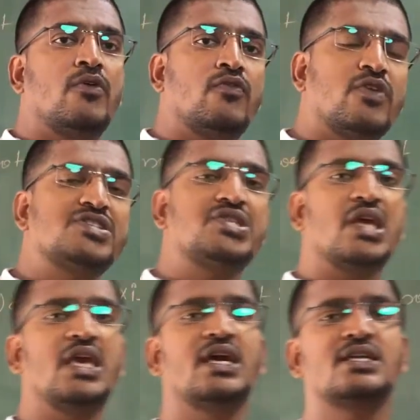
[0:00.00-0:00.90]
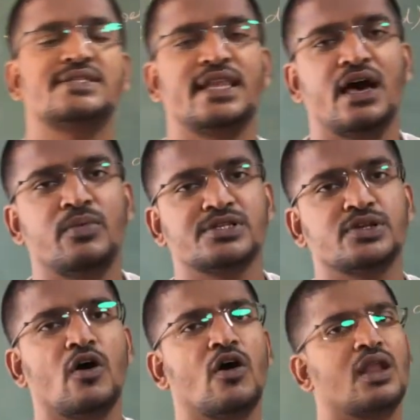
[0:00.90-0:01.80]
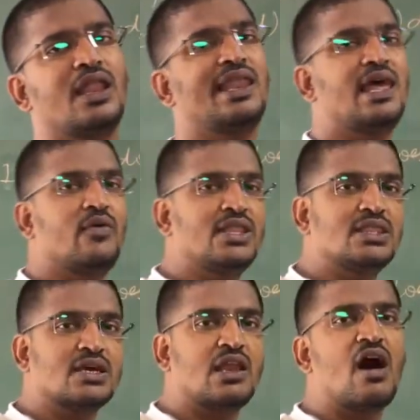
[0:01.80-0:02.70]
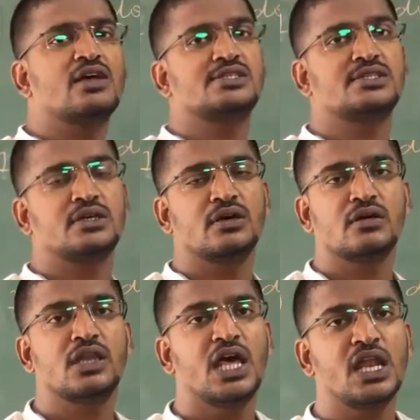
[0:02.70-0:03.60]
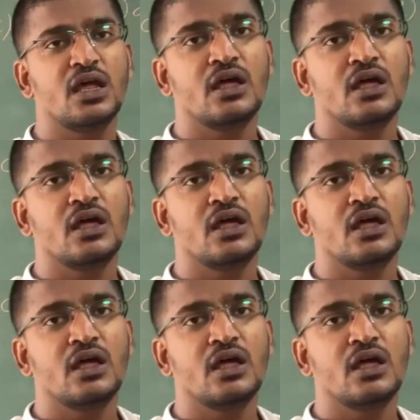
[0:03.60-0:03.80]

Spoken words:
first year syllabus or 11th class. Clear?